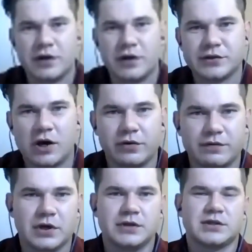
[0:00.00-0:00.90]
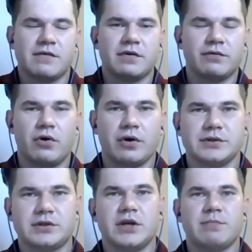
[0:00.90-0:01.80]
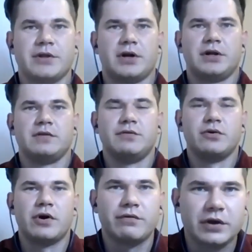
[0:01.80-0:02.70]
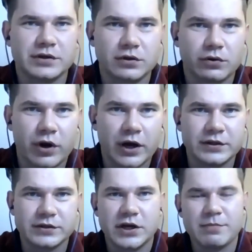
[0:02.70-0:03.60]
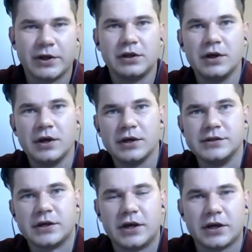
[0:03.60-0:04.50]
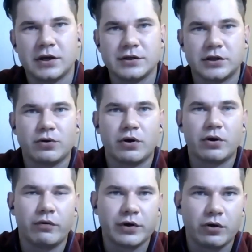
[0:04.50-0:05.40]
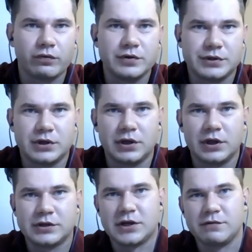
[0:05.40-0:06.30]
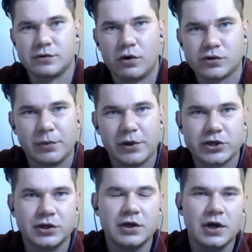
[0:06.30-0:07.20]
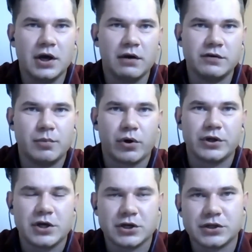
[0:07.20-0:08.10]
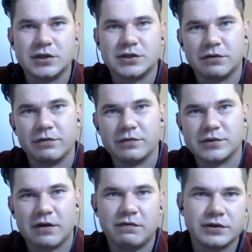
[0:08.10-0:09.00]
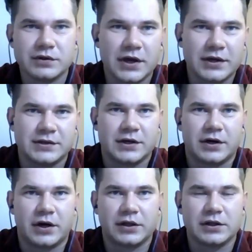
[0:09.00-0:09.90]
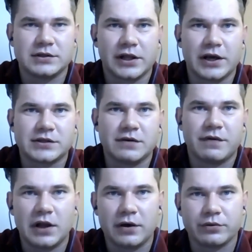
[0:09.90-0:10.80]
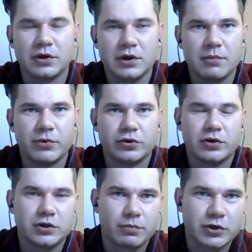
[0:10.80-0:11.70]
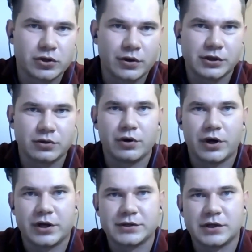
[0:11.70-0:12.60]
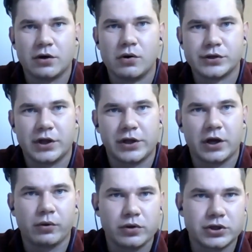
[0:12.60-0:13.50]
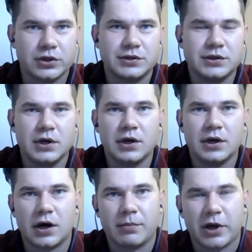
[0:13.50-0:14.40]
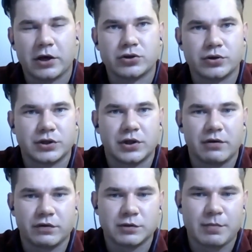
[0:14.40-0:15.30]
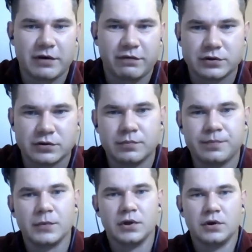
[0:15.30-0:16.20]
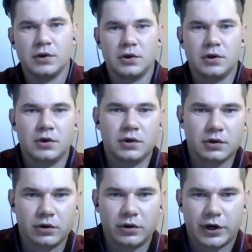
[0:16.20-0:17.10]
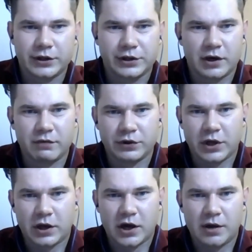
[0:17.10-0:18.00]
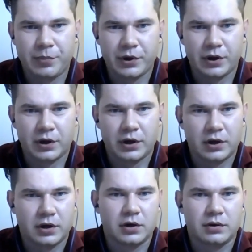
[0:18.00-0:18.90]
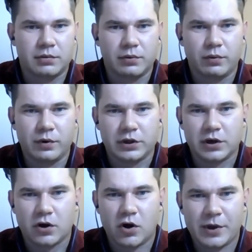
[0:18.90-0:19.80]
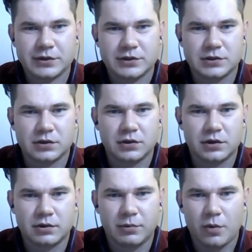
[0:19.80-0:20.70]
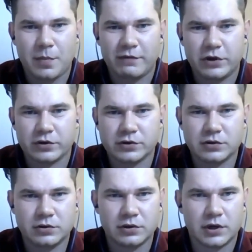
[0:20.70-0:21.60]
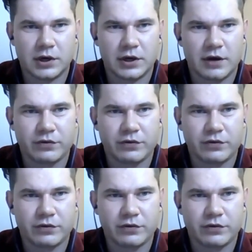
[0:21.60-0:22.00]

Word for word: falls out if there is something wrong in the treatment, right? If your everything is correct in the treatment, the hair that you are growing out with, uh, let's say, with growth stimulation, with blocking DHT, they, they will stay there, right? It's not like they fall out, but you need to be sure that you are addressing all the underlying conditions, uh, making sure that everything is perfect. So. All right, I will take up uh, quickly your comments uh, below my videos, and